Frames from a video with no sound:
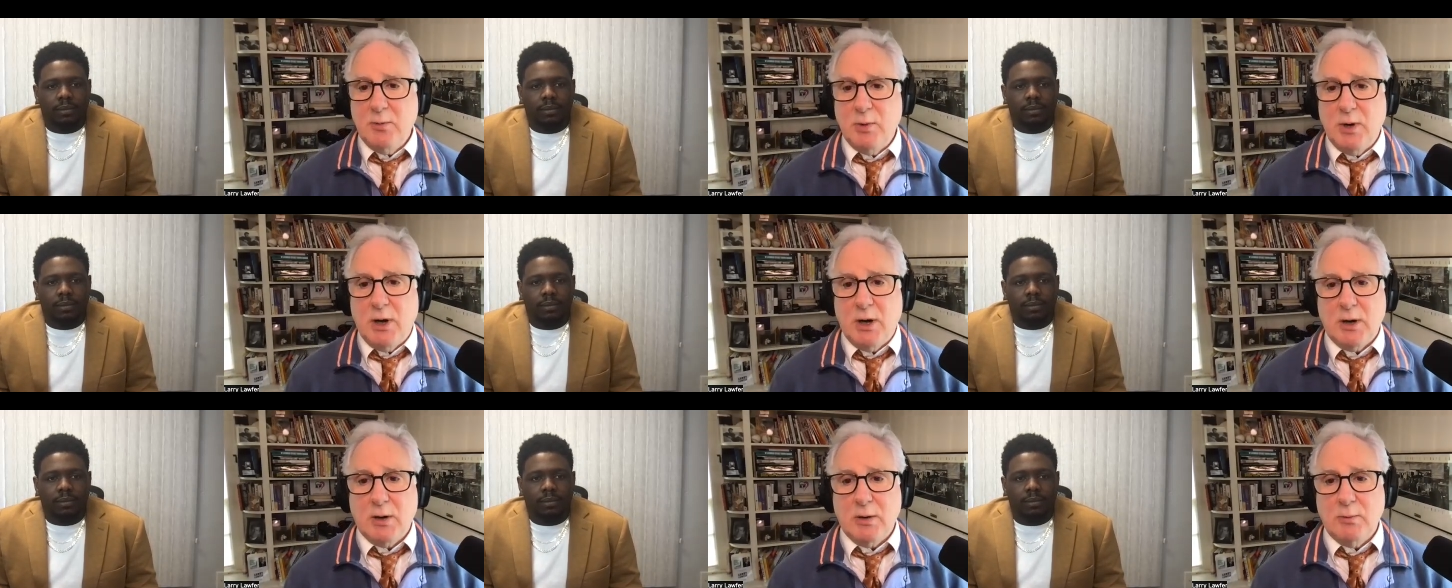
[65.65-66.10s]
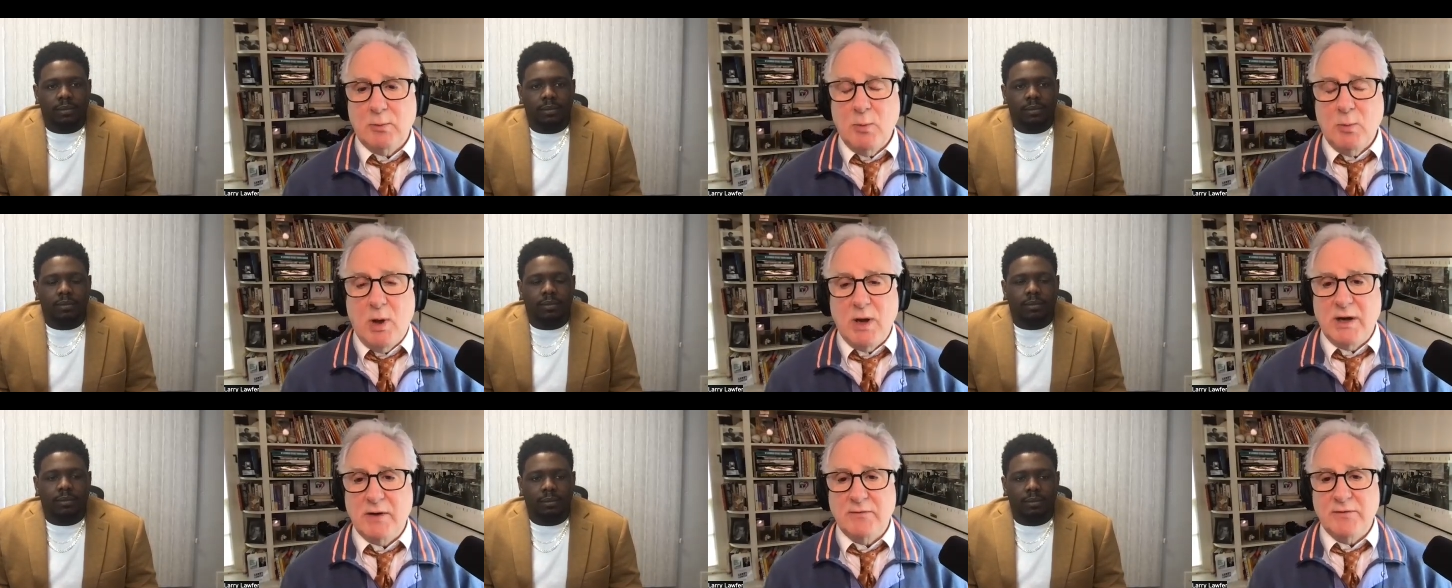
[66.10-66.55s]
Speaker 1: And we're
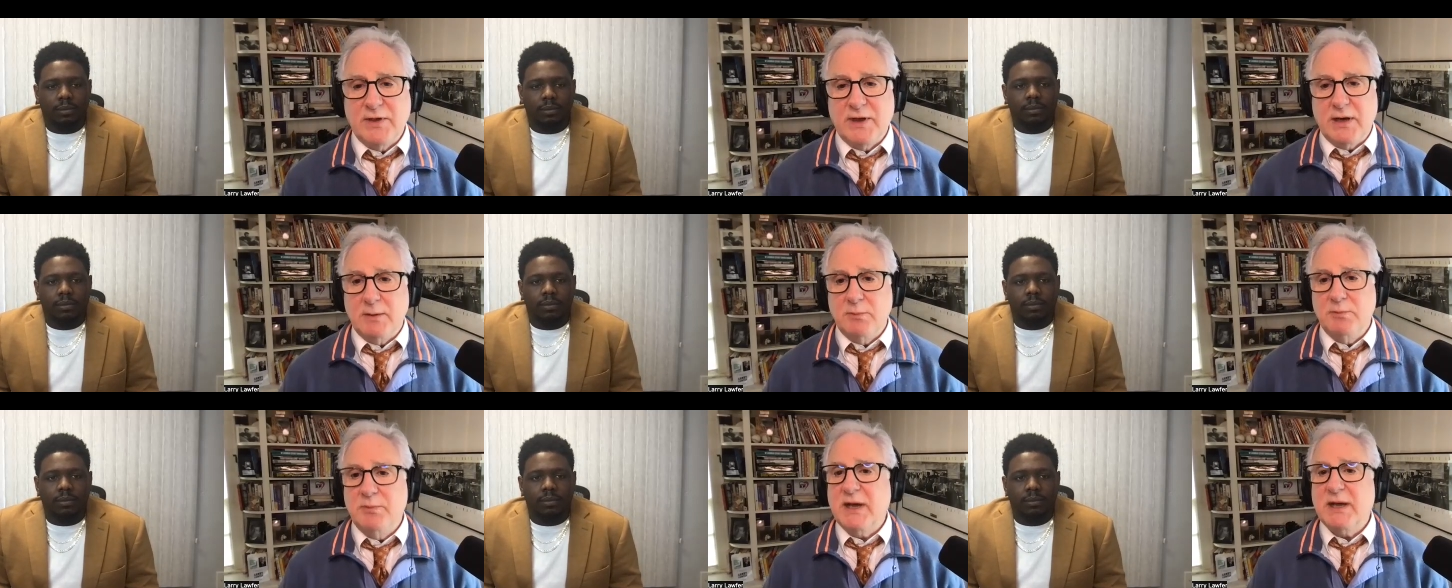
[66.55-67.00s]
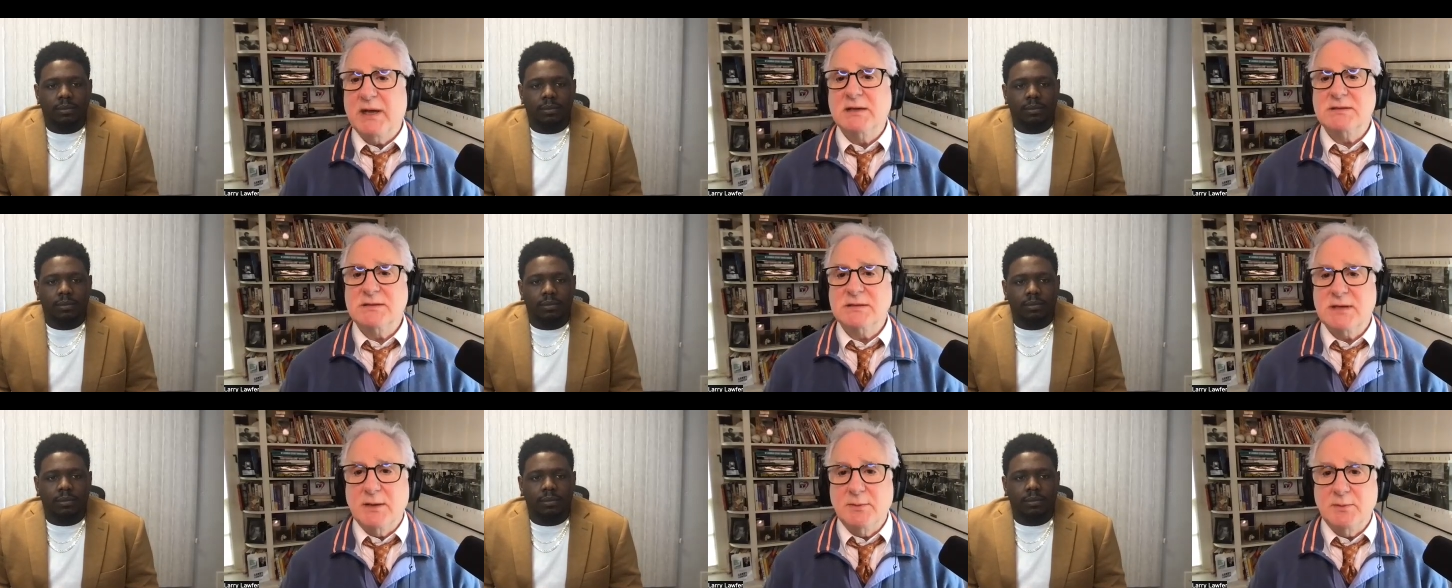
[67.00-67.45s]
one of the
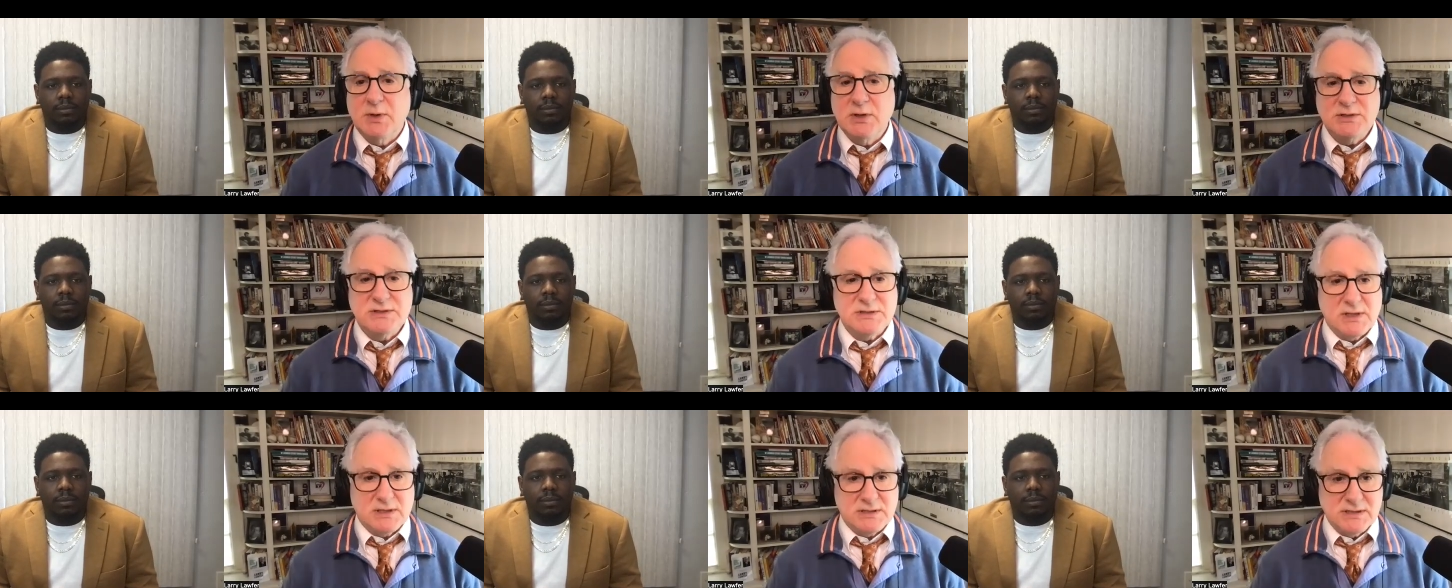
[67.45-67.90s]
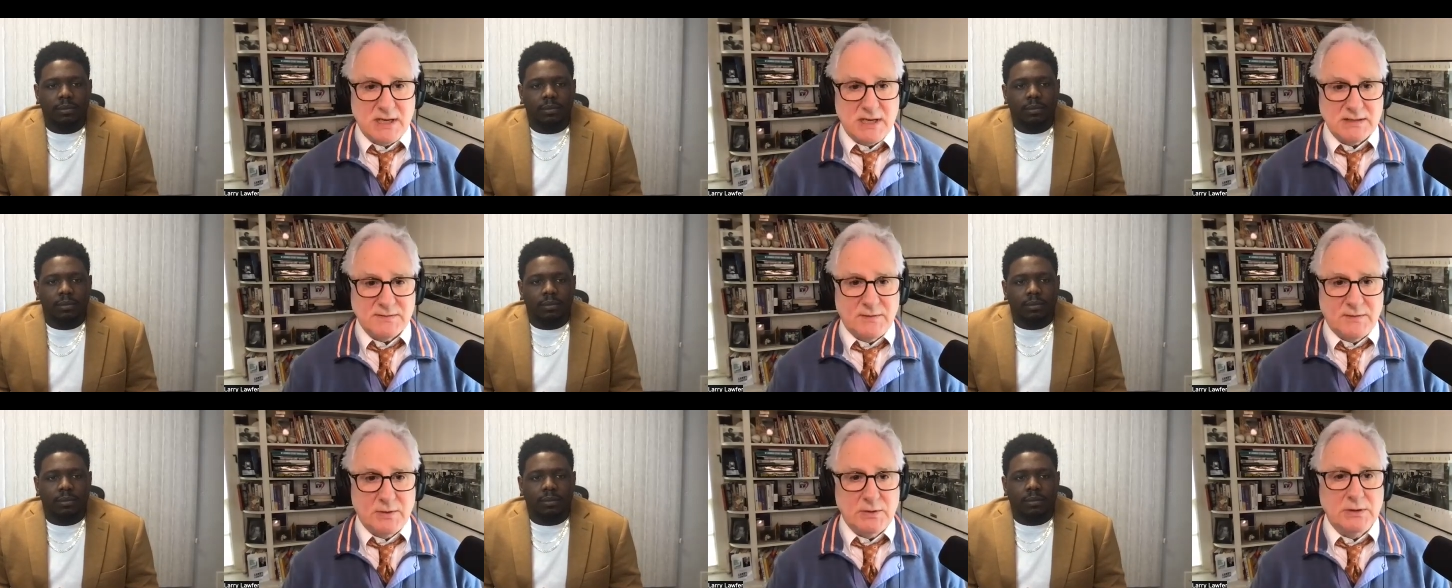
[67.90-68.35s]
biggest and most
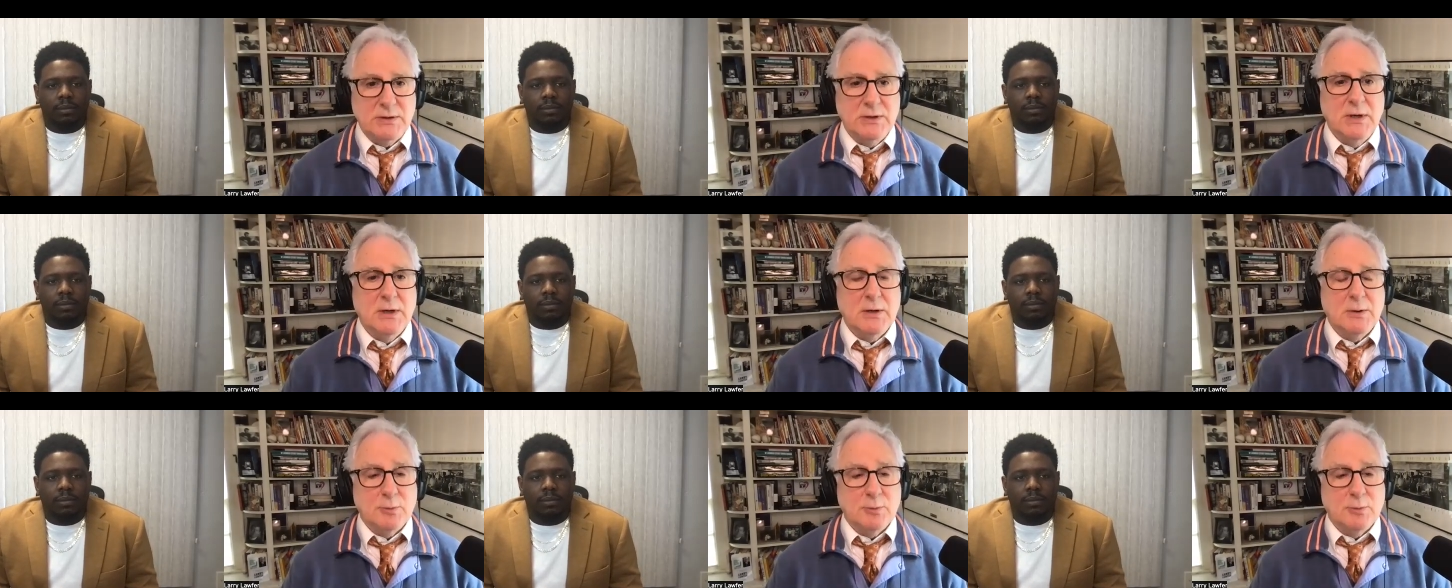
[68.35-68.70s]
successful